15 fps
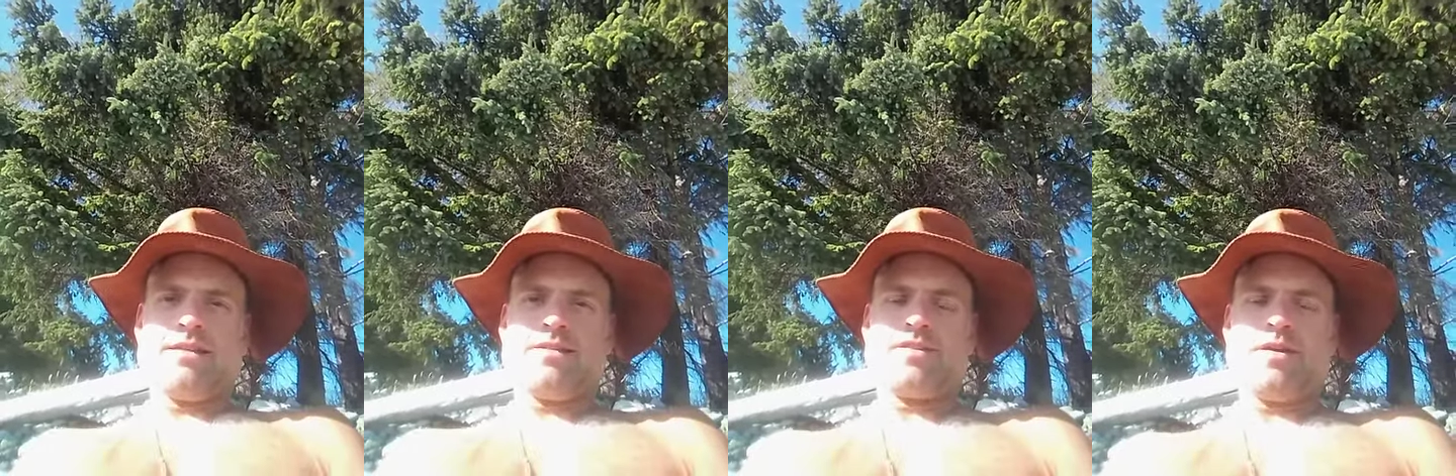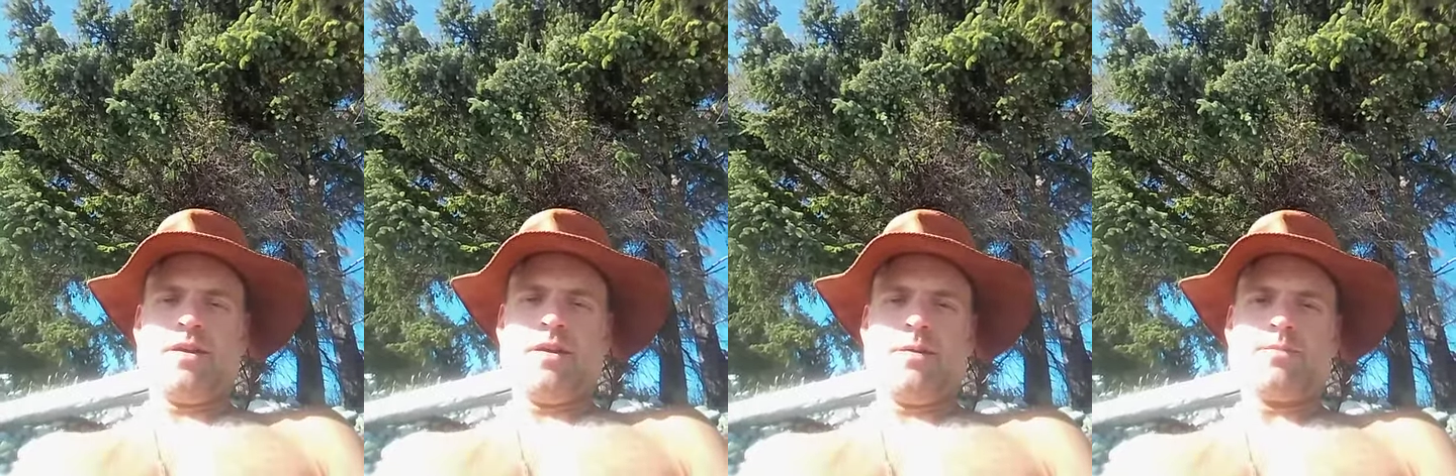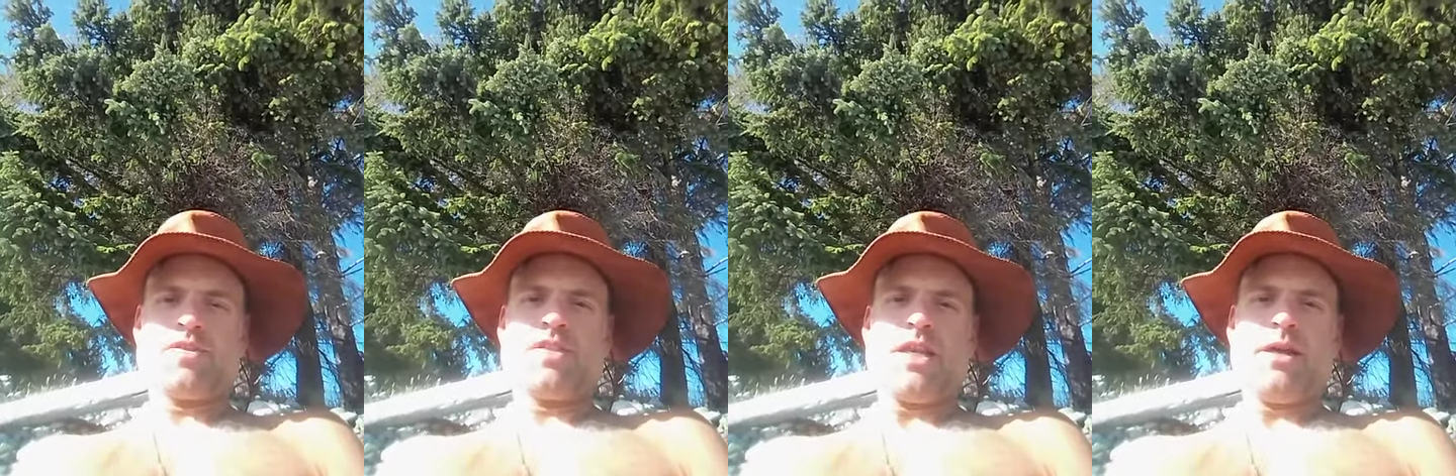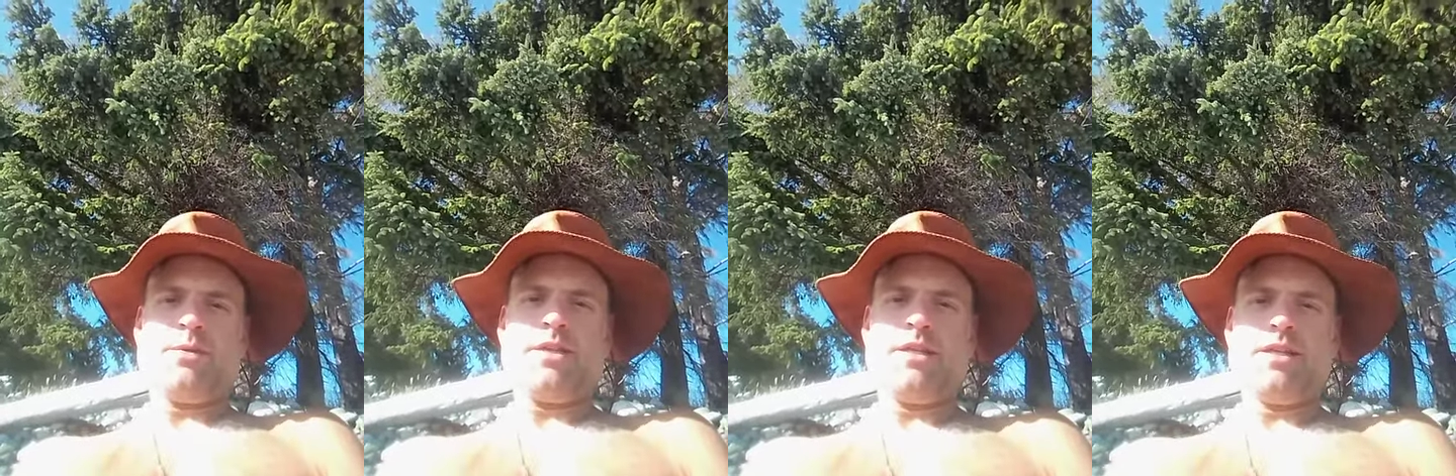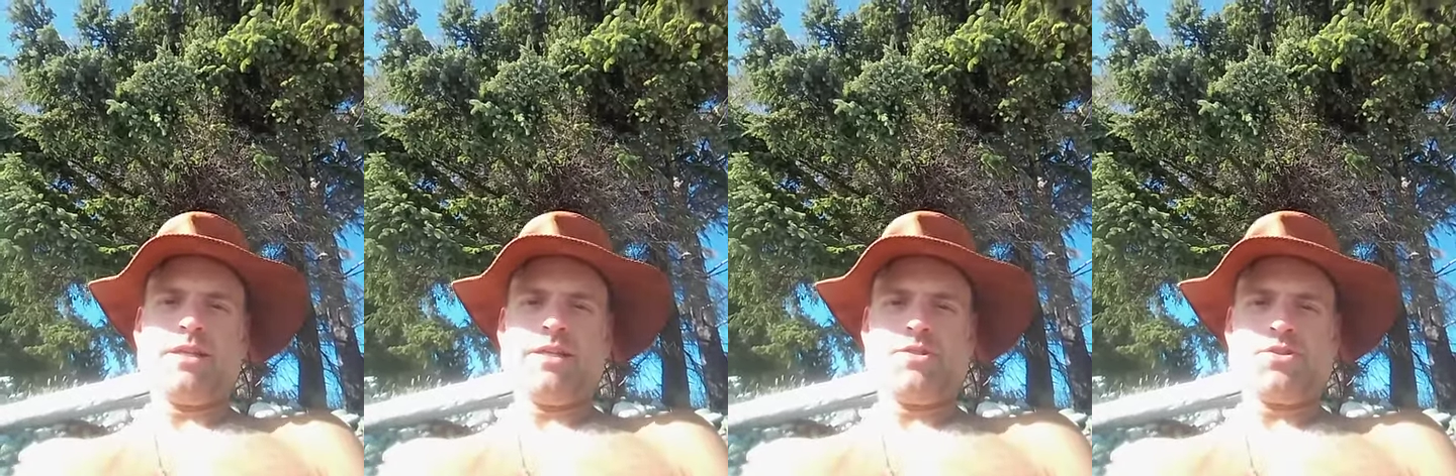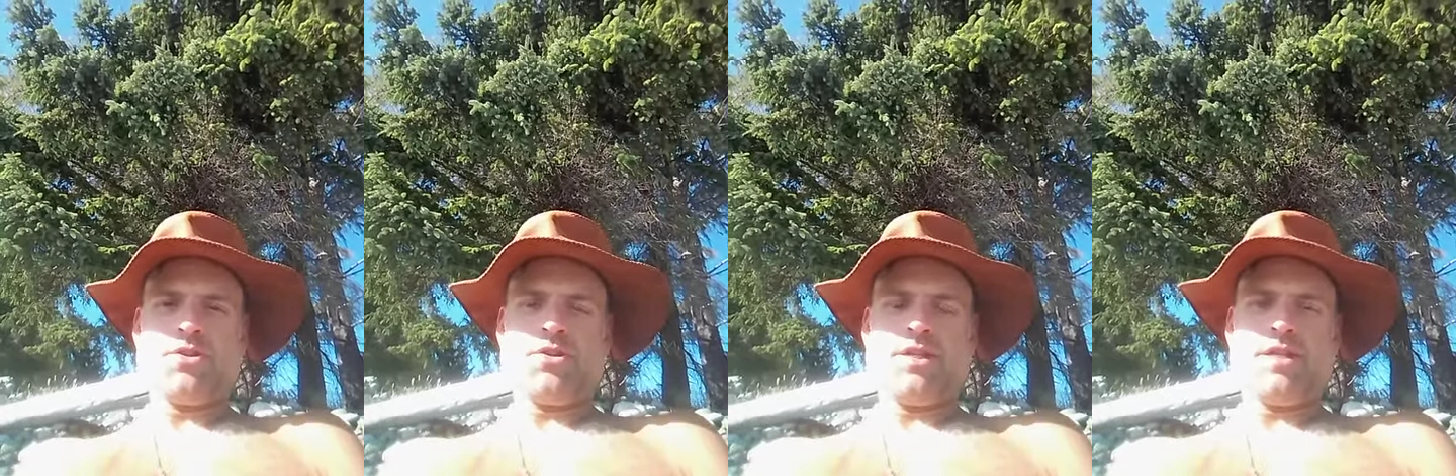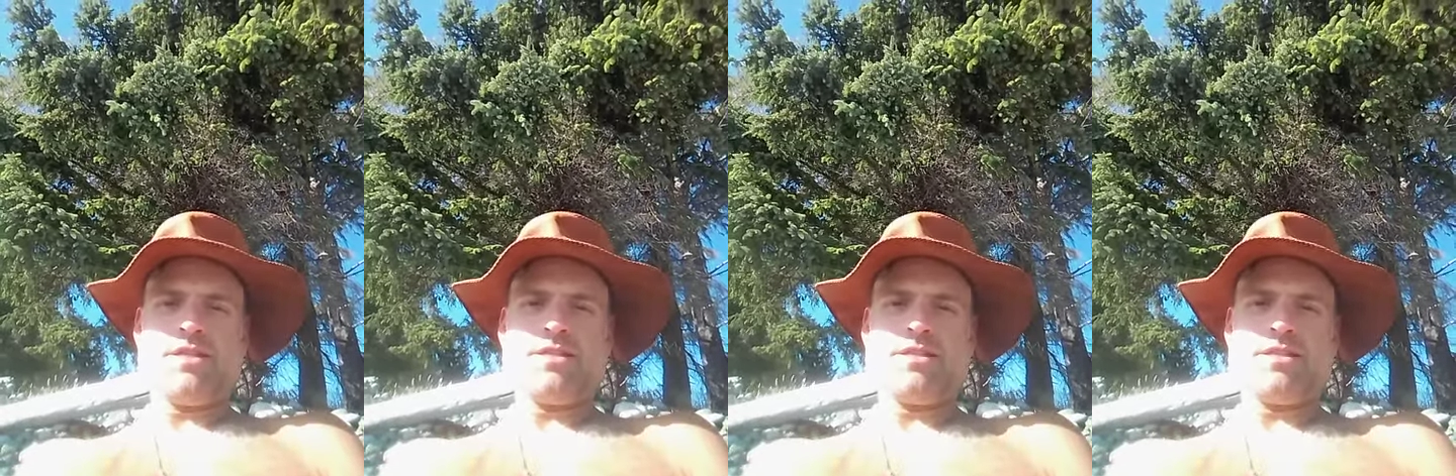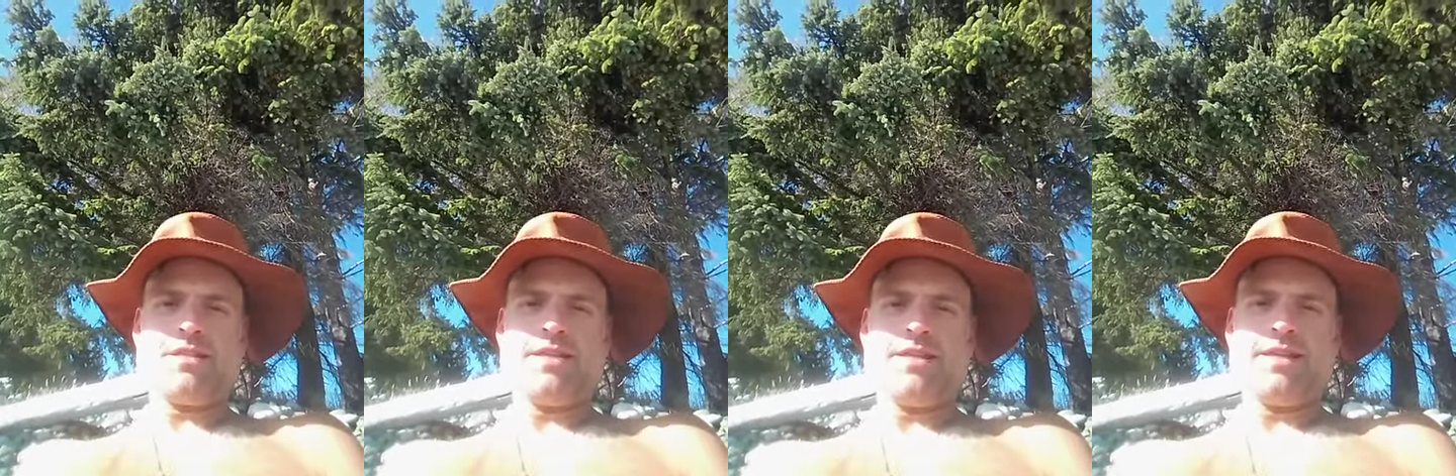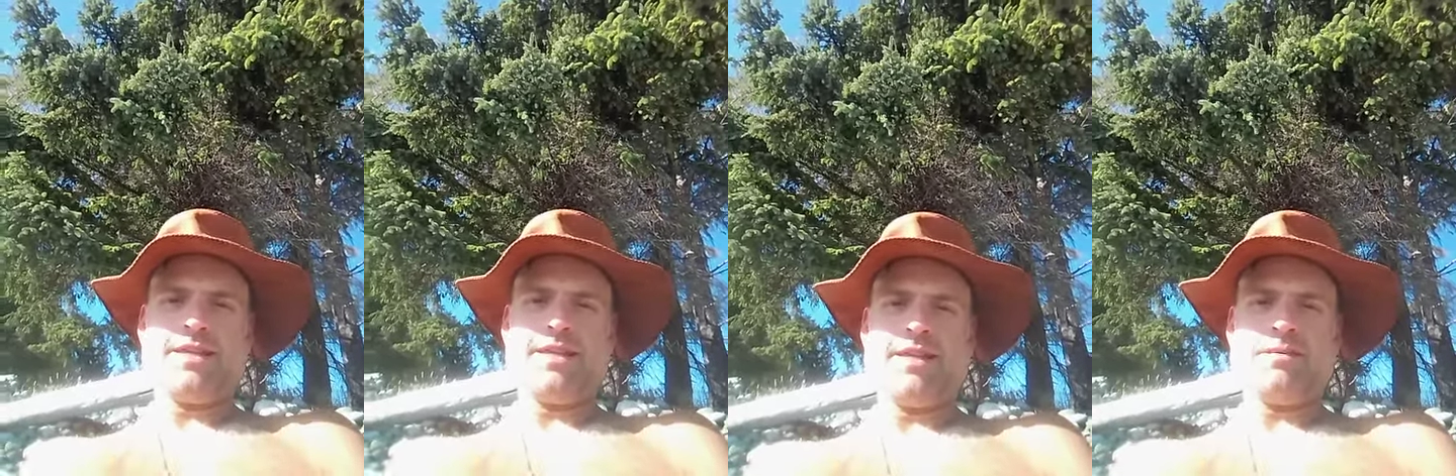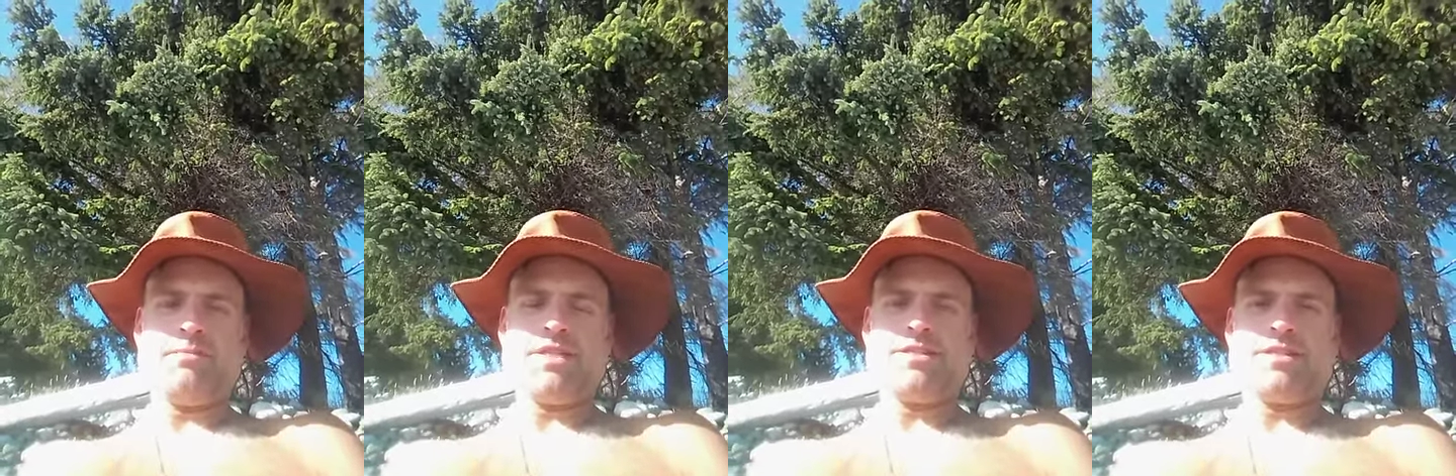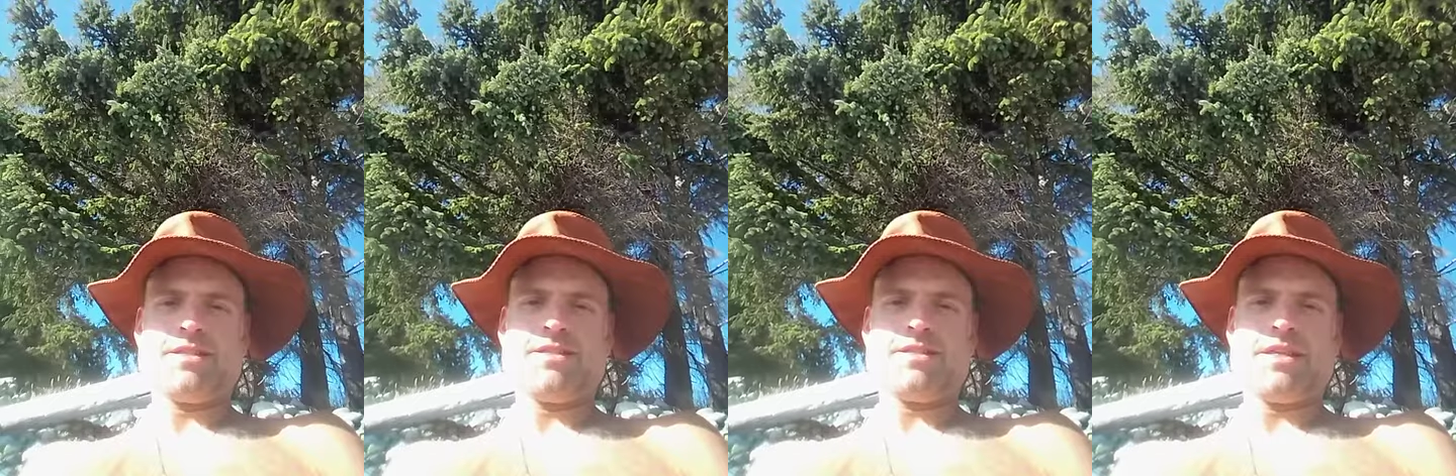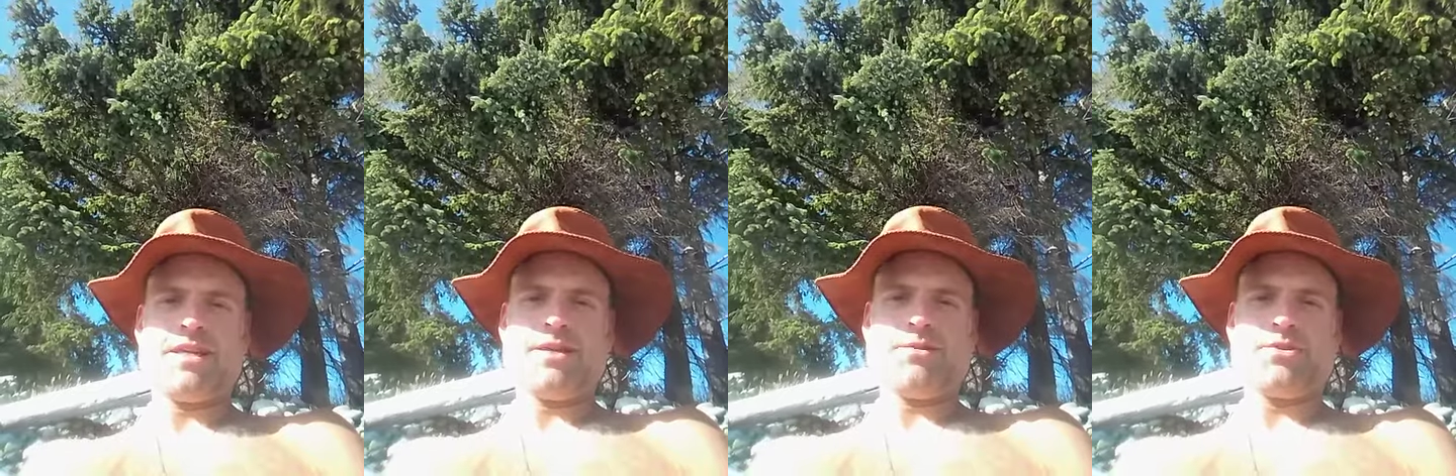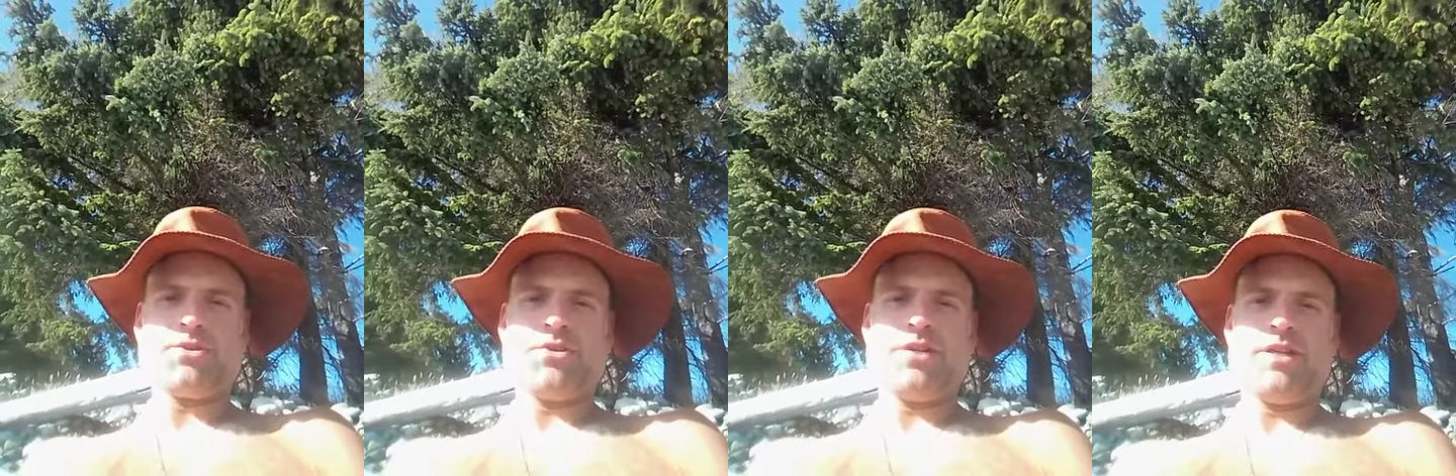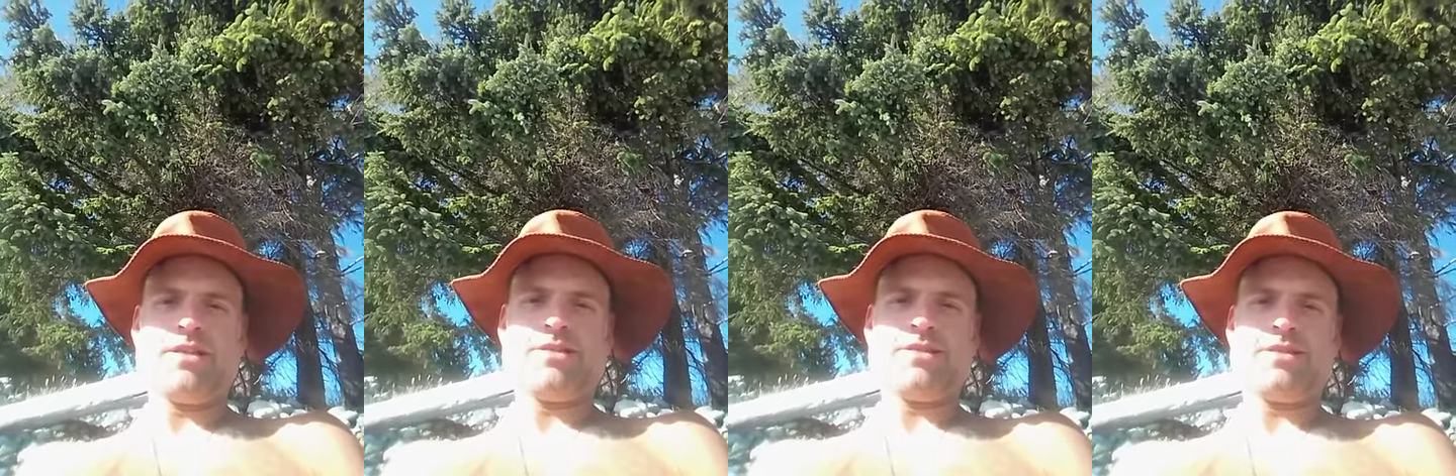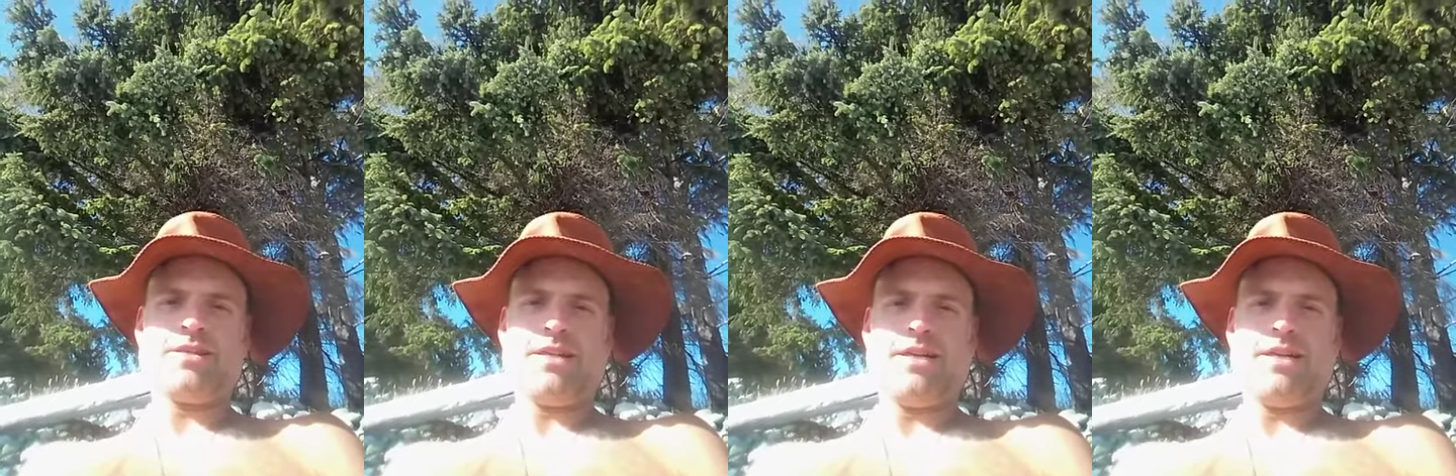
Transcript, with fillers: some sound healing journeys and mystic sound journeys.